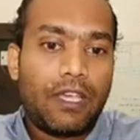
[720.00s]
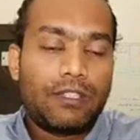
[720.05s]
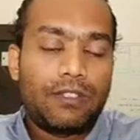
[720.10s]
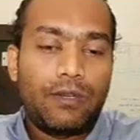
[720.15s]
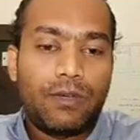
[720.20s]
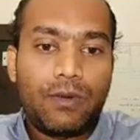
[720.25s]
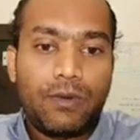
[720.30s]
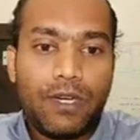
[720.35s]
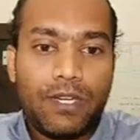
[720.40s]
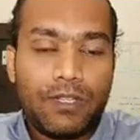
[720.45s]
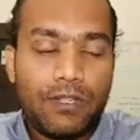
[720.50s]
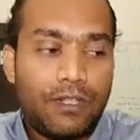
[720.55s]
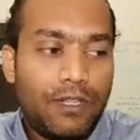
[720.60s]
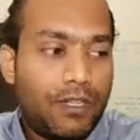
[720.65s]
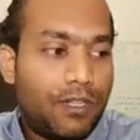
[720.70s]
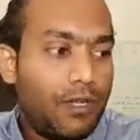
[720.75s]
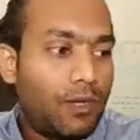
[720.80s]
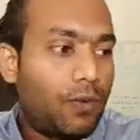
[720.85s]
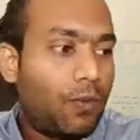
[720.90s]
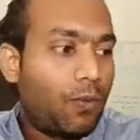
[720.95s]
a question that
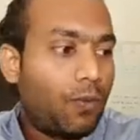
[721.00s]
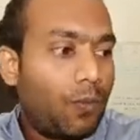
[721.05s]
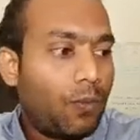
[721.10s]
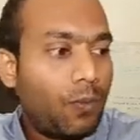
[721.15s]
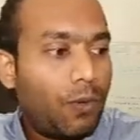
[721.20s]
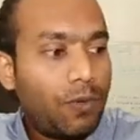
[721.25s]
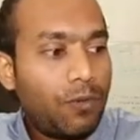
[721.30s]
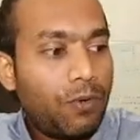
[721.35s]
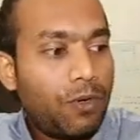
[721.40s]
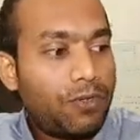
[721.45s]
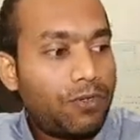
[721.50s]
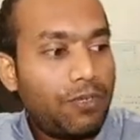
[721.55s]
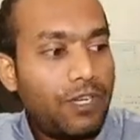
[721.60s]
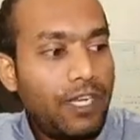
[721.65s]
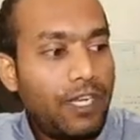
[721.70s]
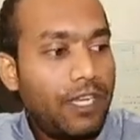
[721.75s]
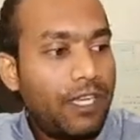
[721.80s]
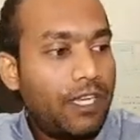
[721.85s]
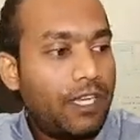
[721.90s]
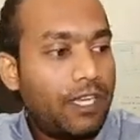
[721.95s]
what
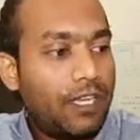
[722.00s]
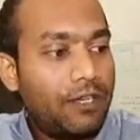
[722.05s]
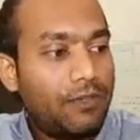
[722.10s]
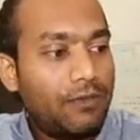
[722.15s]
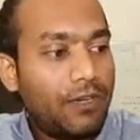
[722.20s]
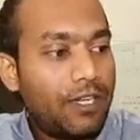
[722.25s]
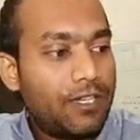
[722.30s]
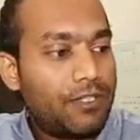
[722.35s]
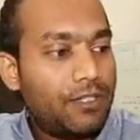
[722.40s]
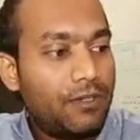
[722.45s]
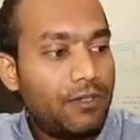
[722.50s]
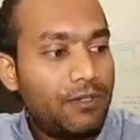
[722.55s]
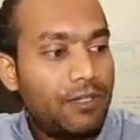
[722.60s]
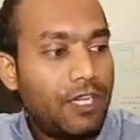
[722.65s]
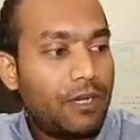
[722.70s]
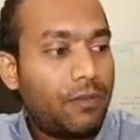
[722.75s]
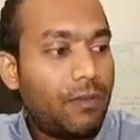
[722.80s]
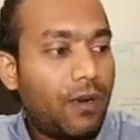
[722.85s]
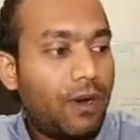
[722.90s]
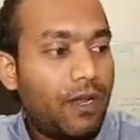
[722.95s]
really interests you to
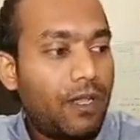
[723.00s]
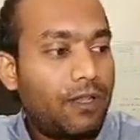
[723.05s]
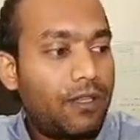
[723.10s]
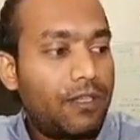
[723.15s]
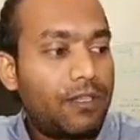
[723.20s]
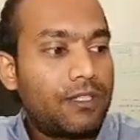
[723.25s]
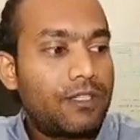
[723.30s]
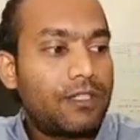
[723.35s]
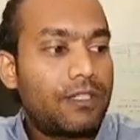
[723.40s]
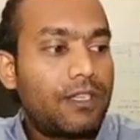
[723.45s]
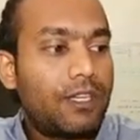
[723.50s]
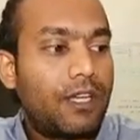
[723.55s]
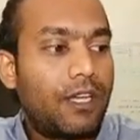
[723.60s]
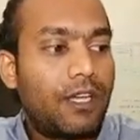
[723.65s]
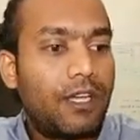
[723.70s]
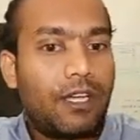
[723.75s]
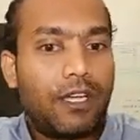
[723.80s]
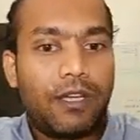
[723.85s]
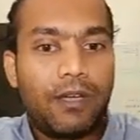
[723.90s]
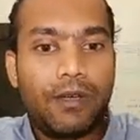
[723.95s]
take part in this
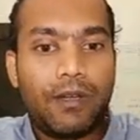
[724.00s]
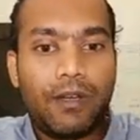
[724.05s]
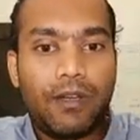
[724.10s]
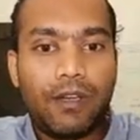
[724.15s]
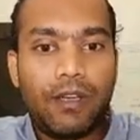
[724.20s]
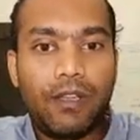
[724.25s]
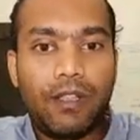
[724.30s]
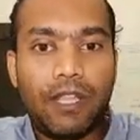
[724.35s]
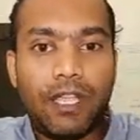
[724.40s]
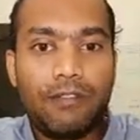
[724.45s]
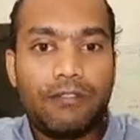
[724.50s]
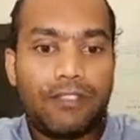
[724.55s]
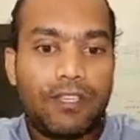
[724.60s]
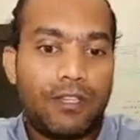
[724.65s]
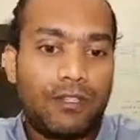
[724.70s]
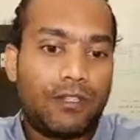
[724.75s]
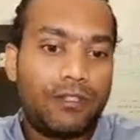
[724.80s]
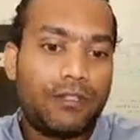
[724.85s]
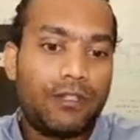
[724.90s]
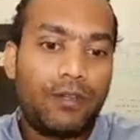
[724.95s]
live
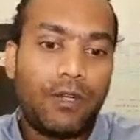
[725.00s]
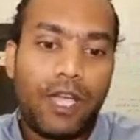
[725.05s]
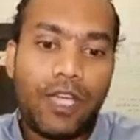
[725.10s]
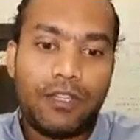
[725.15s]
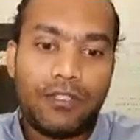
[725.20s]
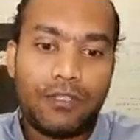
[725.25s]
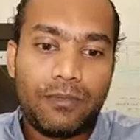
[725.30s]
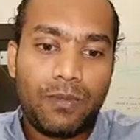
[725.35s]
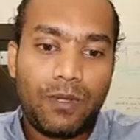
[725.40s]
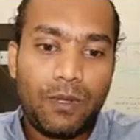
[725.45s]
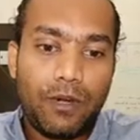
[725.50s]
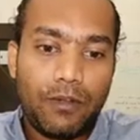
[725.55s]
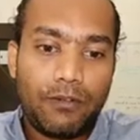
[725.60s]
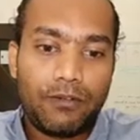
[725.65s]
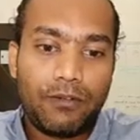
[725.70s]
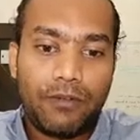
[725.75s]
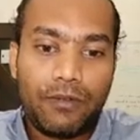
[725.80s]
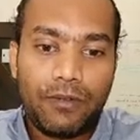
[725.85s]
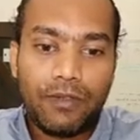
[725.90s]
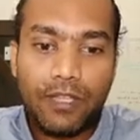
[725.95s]
session. So you answered me a lot
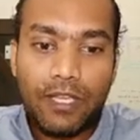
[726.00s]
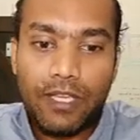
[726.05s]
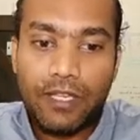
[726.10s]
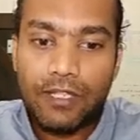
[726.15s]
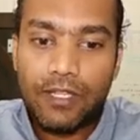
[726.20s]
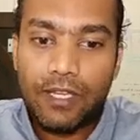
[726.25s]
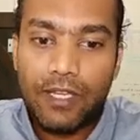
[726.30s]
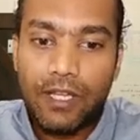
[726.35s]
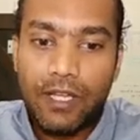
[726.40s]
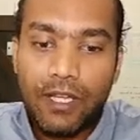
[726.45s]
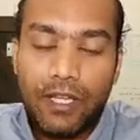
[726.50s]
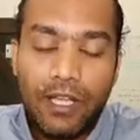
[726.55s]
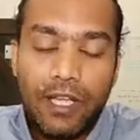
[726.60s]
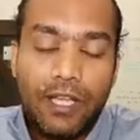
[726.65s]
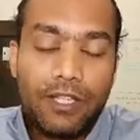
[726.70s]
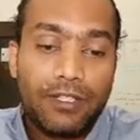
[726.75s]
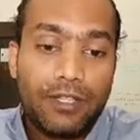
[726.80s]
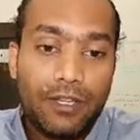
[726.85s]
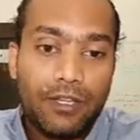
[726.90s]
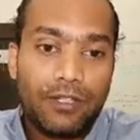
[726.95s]
of things.
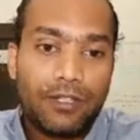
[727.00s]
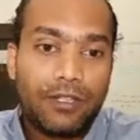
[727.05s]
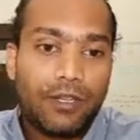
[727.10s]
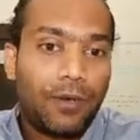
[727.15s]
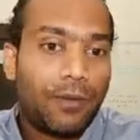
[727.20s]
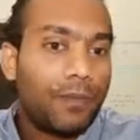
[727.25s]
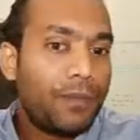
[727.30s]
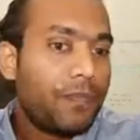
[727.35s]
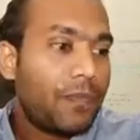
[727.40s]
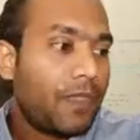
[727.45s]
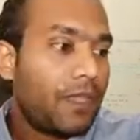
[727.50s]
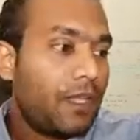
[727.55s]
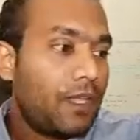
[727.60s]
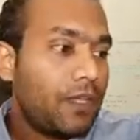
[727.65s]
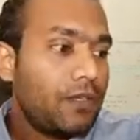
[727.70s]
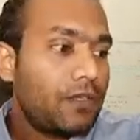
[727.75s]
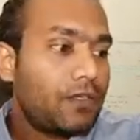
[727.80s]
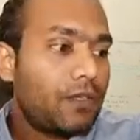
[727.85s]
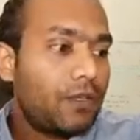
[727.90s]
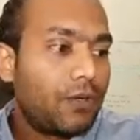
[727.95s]
It's good to know.
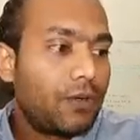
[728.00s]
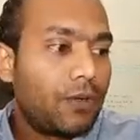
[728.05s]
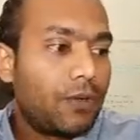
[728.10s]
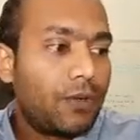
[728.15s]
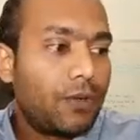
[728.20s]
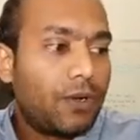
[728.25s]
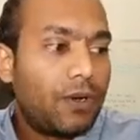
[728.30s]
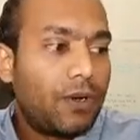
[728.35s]
So